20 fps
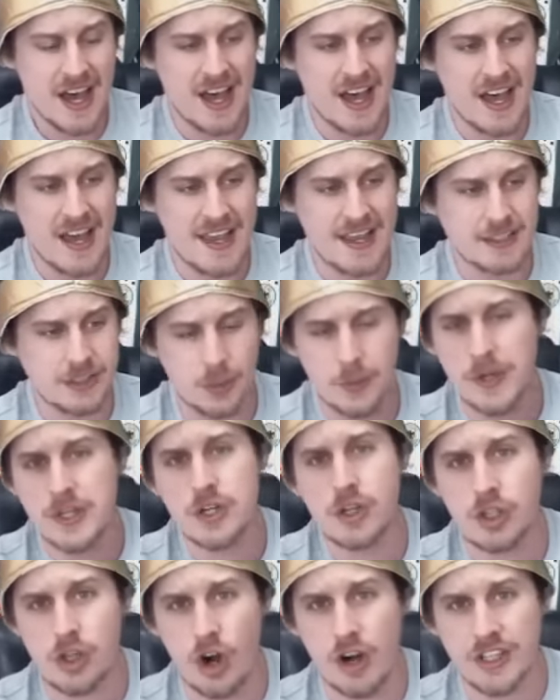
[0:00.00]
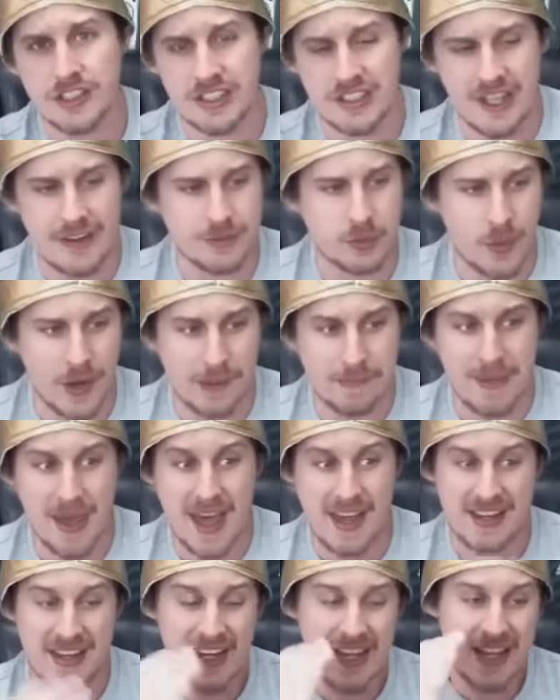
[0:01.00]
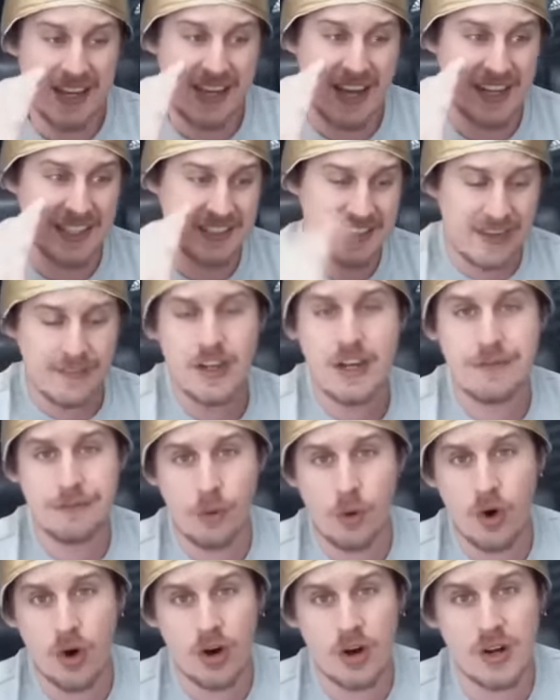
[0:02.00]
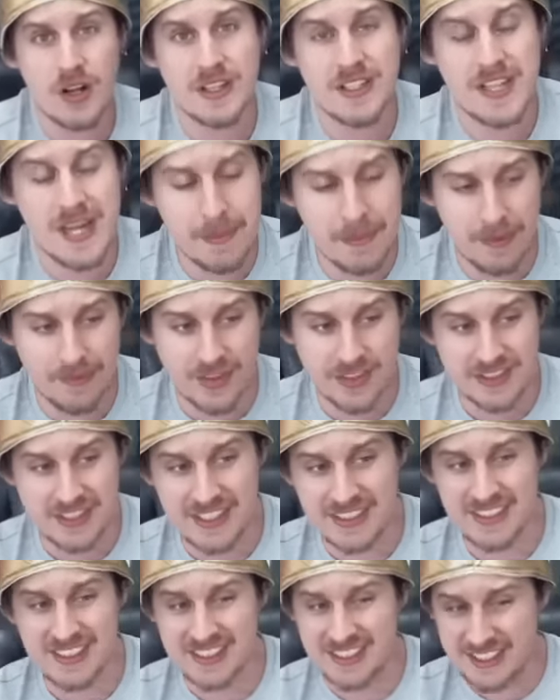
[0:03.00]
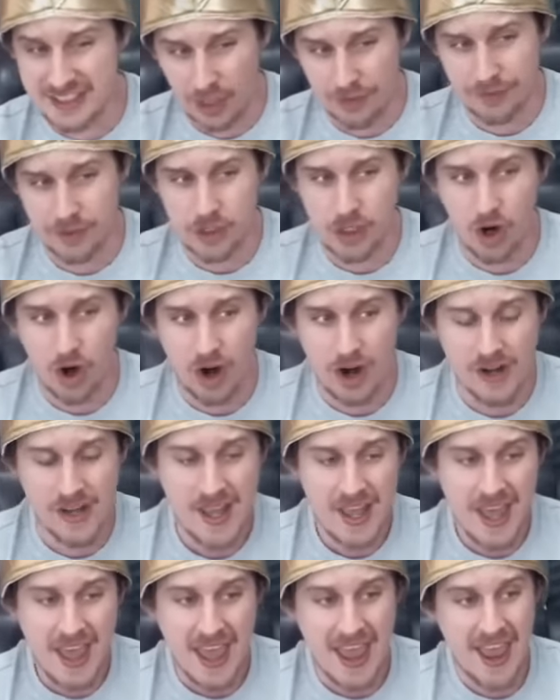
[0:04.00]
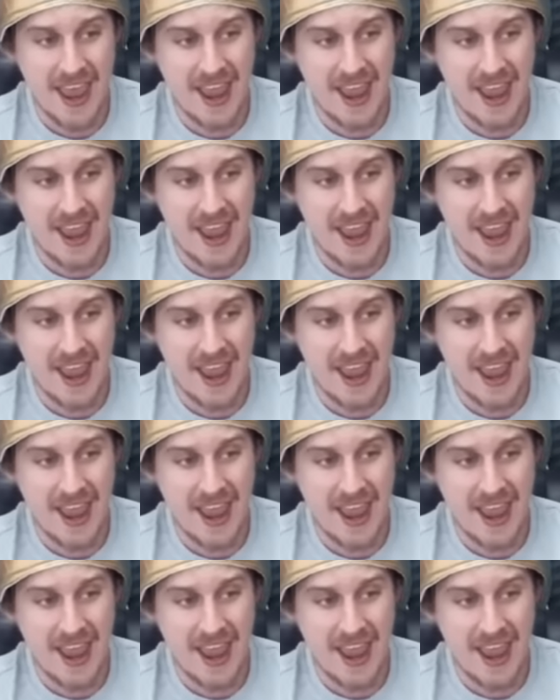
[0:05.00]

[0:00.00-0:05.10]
Uh, his original card is a left wing back. Got a 74 Team of the Season silver card.